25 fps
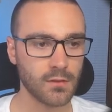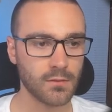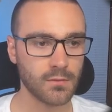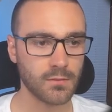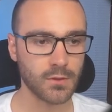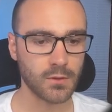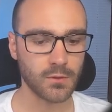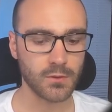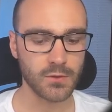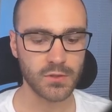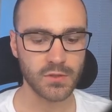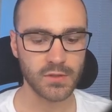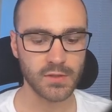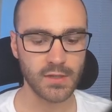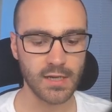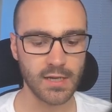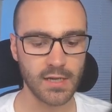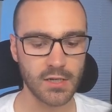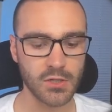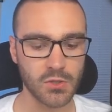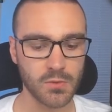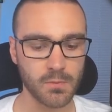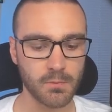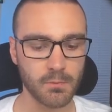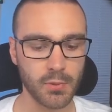/
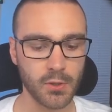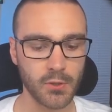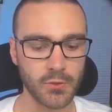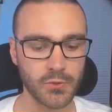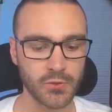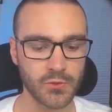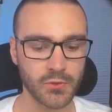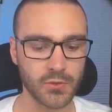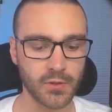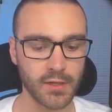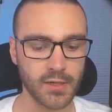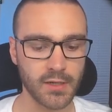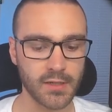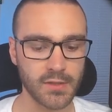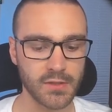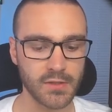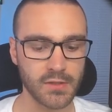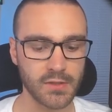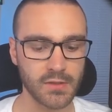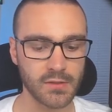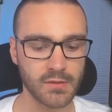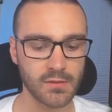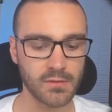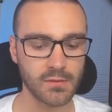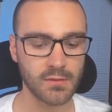
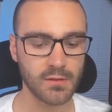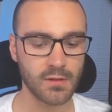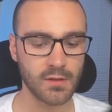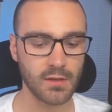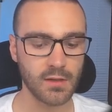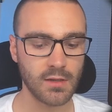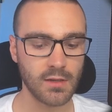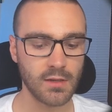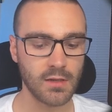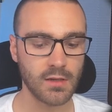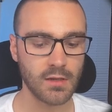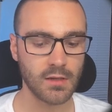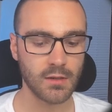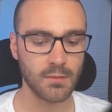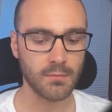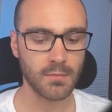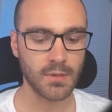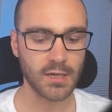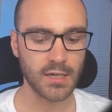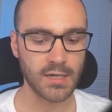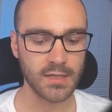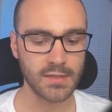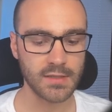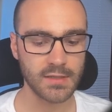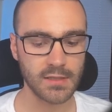Postgres
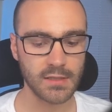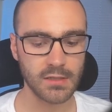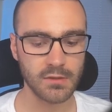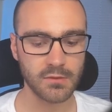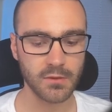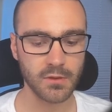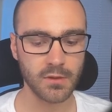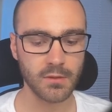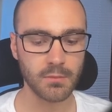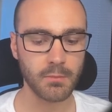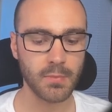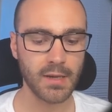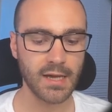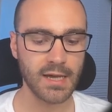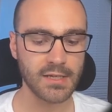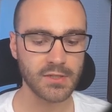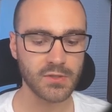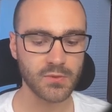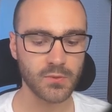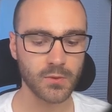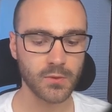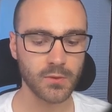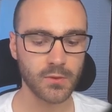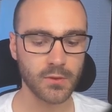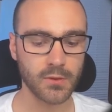my secret
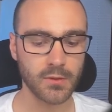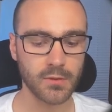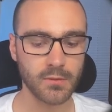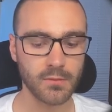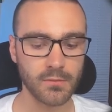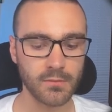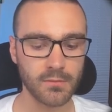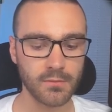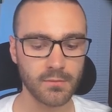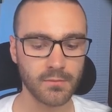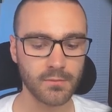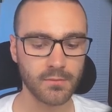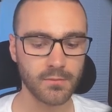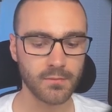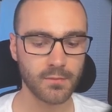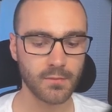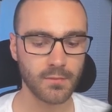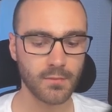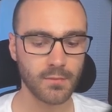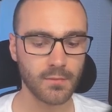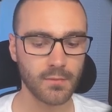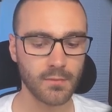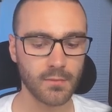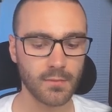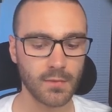password.
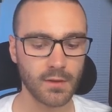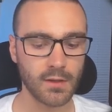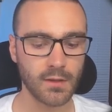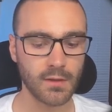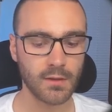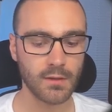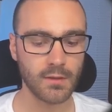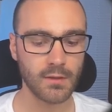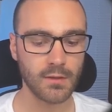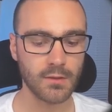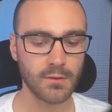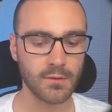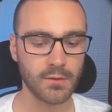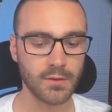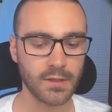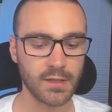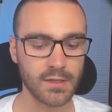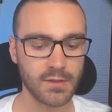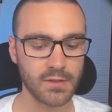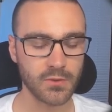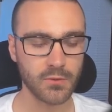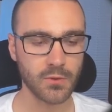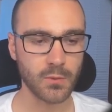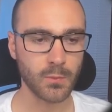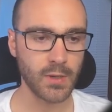
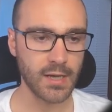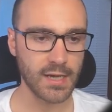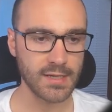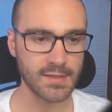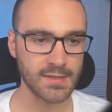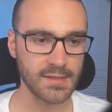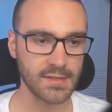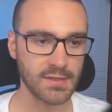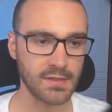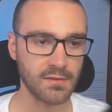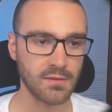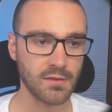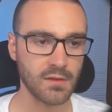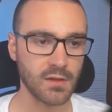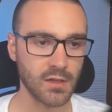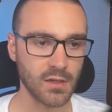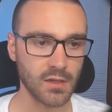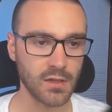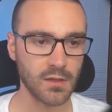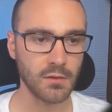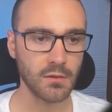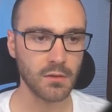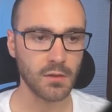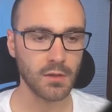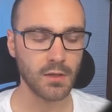Okay, so we're passing in
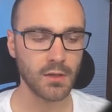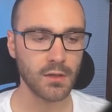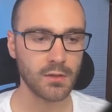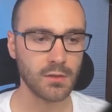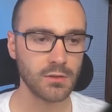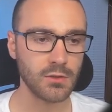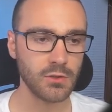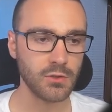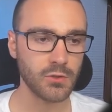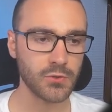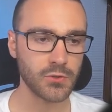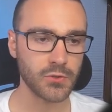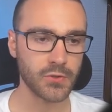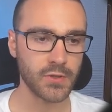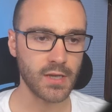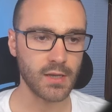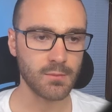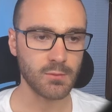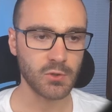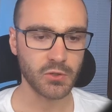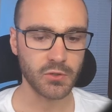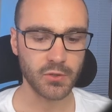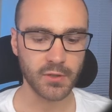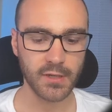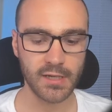the
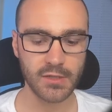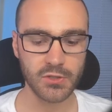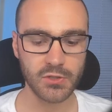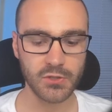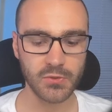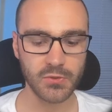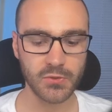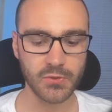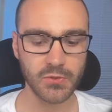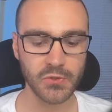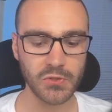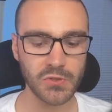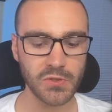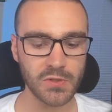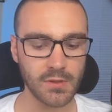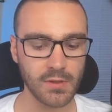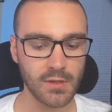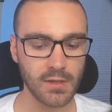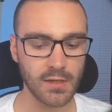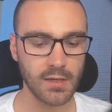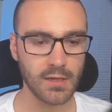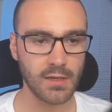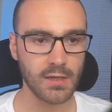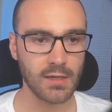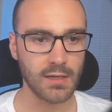username and credentials
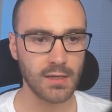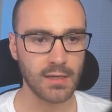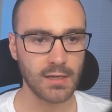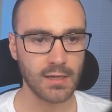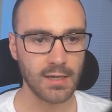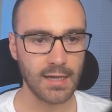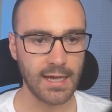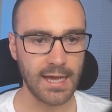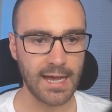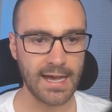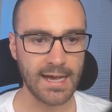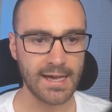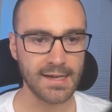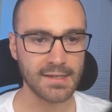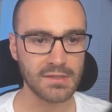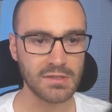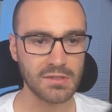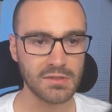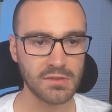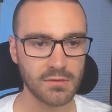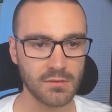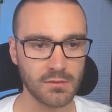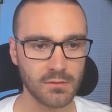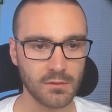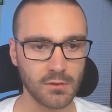
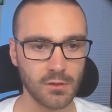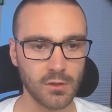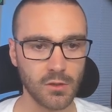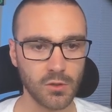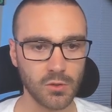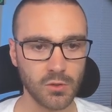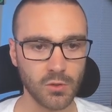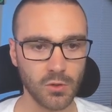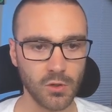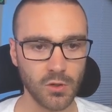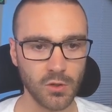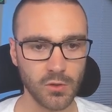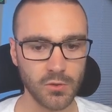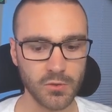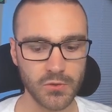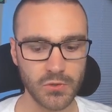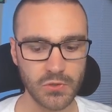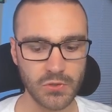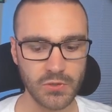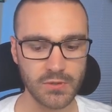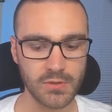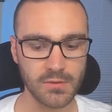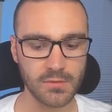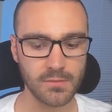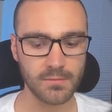at
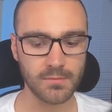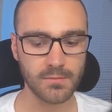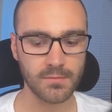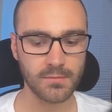localhost